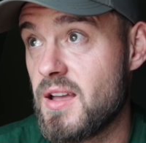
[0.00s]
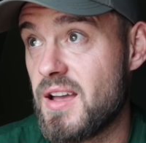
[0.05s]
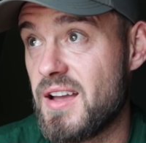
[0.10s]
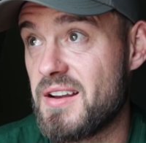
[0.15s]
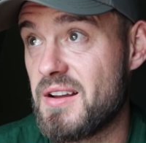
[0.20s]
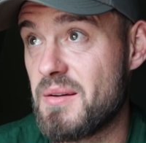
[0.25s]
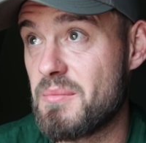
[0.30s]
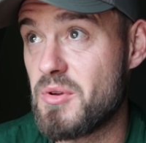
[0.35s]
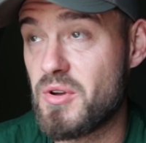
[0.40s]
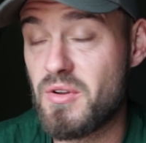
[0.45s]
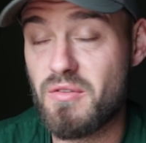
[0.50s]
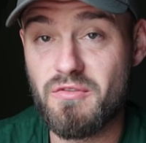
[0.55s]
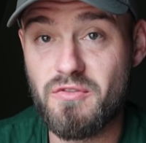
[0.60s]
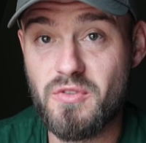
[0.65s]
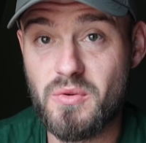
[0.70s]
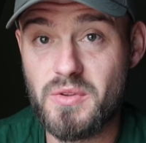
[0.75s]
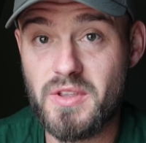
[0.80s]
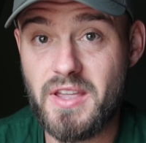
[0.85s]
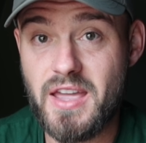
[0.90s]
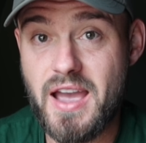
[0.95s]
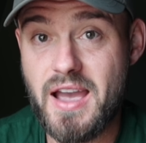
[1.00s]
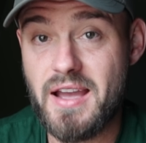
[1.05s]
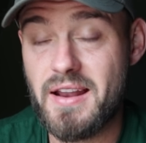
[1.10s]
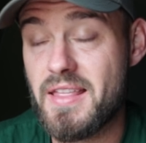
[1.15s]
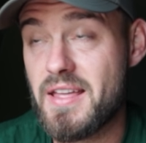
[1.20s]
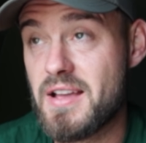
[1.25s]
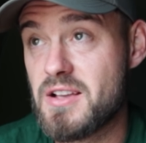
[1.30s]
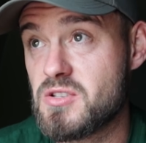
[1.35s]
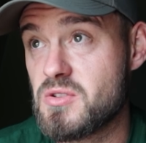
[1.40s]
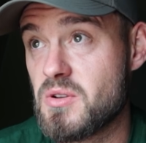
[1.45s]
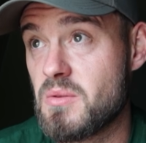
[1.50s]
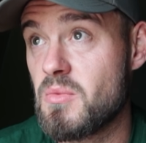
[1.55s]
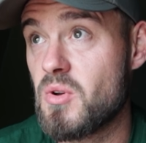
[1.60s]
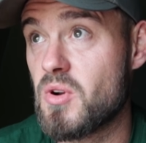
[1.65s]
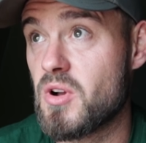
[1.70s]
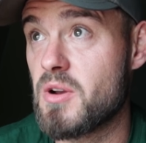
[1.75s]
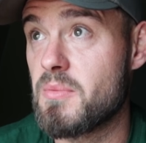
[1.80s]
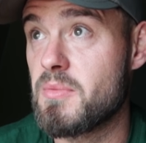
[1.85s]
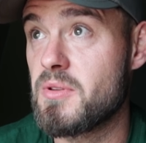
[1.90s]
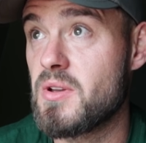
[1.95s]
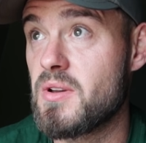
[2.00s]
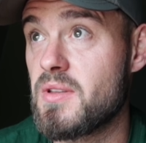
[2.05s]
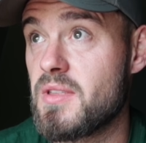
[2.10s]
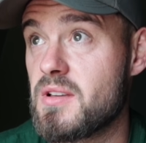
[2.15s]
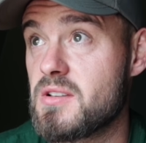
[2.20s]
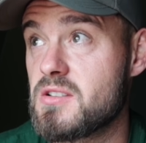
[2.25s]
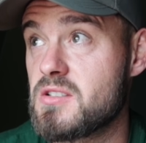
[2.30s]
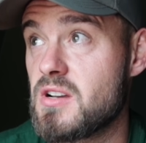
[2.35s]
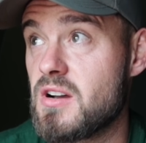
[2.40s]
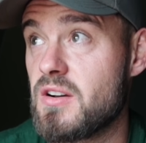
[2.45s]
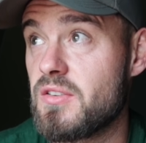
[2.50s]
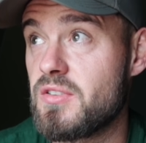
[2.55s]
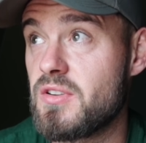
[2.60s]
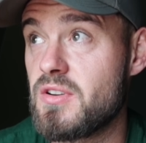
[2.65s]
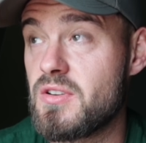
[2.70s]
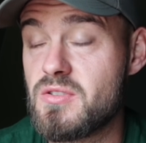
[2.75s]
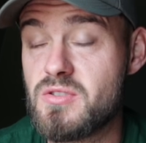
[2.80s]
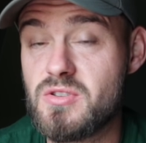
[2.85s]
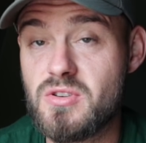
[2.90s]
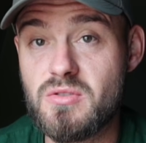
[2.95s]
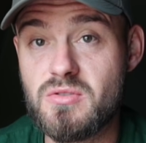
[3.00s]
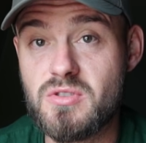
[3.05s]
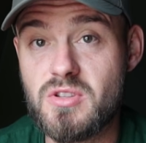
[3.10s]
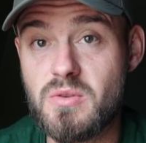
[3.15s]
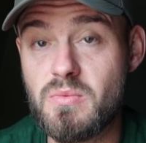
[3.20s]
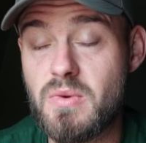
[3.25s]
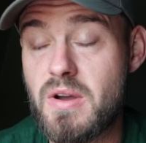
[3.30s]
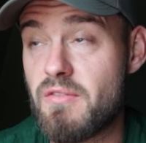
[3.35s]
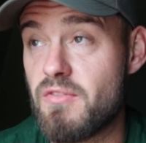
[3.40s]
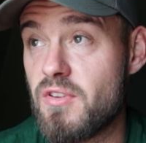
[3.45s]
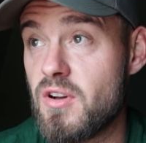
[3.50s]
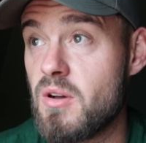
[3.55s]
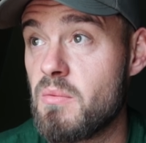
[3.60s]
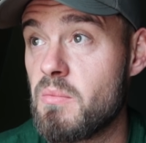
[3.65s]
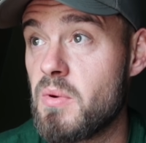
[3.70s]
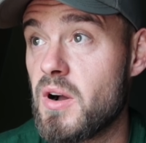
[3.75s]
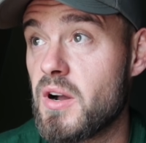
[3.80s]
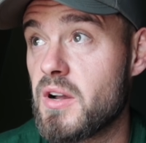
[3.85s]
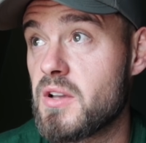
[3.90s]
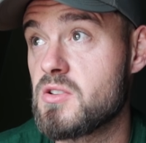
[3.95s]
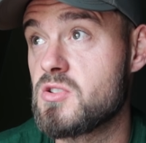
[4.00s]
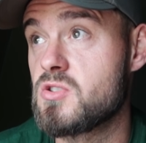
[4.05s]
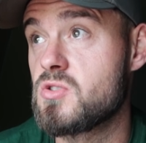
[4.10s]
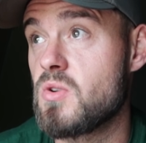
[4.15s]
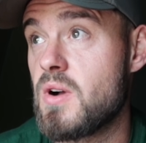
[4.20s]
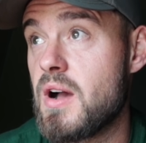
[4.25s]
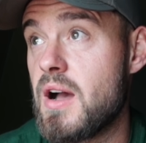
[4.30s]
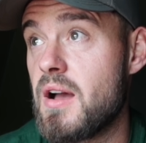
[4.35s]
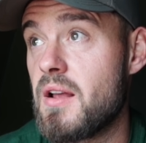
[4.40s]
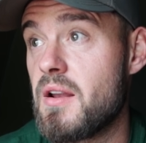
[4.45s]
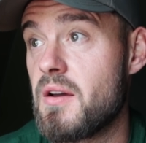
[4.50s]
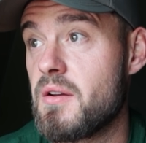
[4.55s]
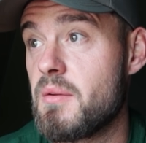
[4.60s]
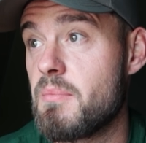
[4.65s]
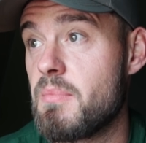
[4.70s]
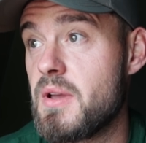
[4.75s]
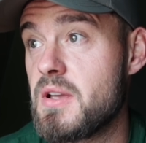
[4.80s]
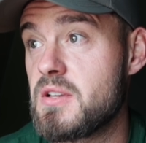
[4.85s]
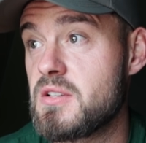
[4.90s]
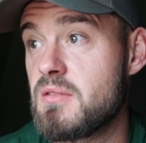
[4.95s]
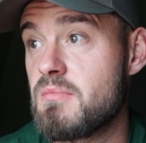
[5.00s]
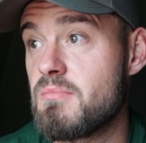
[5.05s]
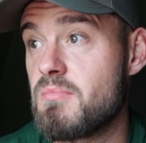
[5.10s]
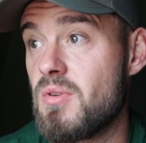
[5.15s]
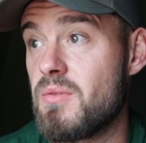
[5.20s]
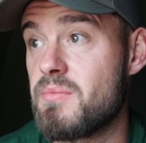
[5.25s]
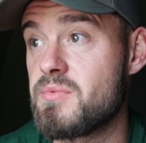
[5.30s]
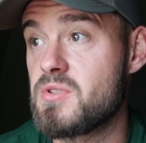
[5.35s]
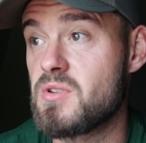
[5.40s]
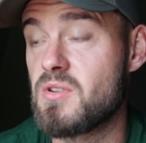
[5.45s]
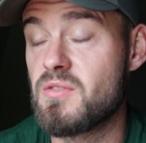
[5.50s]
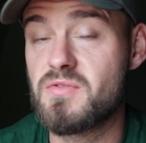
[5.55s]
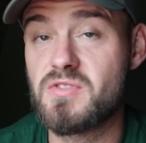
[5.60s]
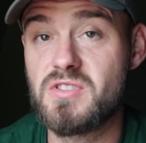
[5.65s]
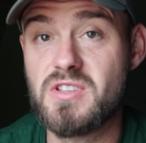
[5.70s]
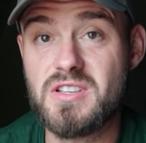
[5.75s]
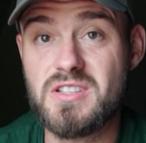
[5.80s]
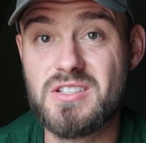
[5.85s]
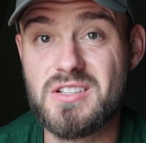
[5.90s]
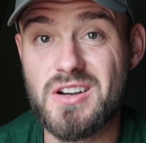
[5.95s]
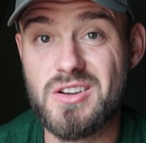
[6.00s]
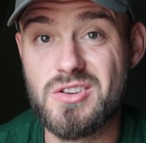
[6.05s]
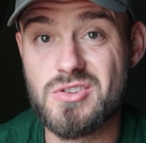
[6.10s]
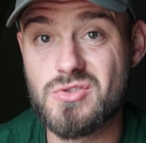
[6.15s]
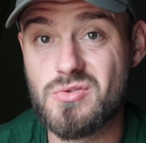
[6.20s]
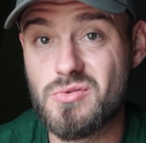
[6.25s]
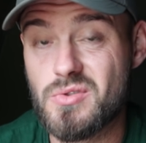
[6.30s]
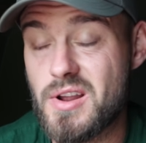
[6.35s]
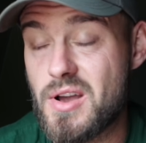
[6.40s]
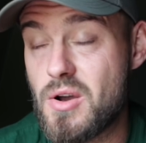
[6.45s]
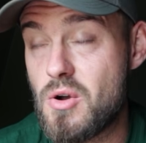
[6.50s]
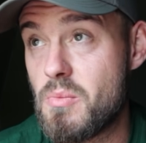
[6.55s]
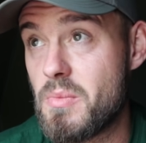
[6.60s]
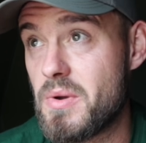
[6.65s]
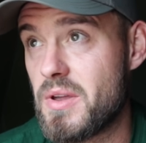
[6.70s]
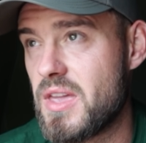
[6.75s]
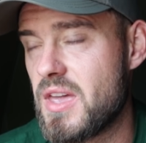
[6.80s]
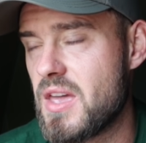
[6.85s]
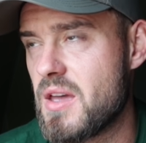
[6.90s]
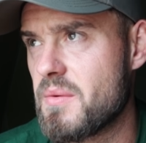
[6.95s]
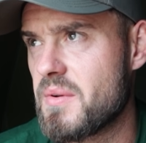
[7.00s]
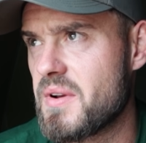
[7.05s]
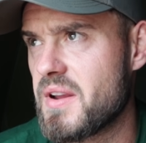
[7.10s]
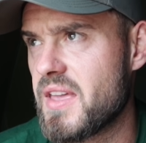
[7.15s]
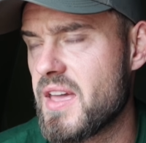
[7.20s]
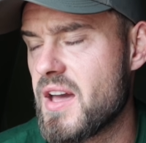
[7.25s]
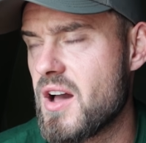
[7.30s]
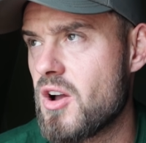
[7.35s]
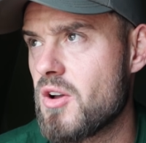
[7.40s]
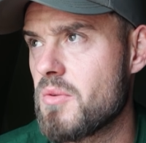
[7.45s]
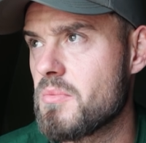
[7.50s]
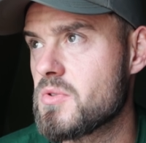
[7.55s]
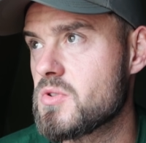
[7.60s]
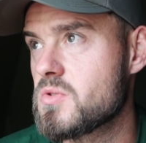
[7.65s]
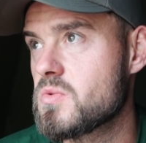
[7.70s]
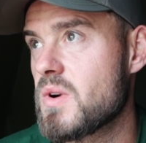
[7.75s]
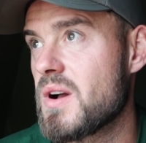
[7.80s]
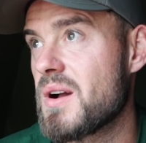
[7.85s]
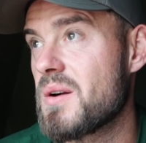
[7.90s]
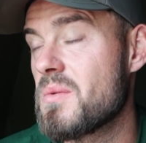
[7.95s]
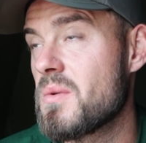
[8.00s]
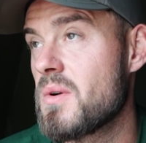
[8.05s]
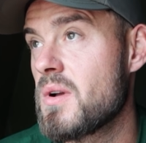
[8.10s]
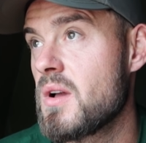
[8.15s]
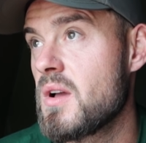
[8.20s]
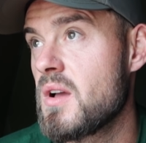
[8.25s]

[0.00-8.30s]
And I'm looking forward to getting out of that. So I'm not going to be doing that this afternoon due to the weather, but I can sort out a load of bits and bobs and obviously start sorting out all my gear when I get home as well.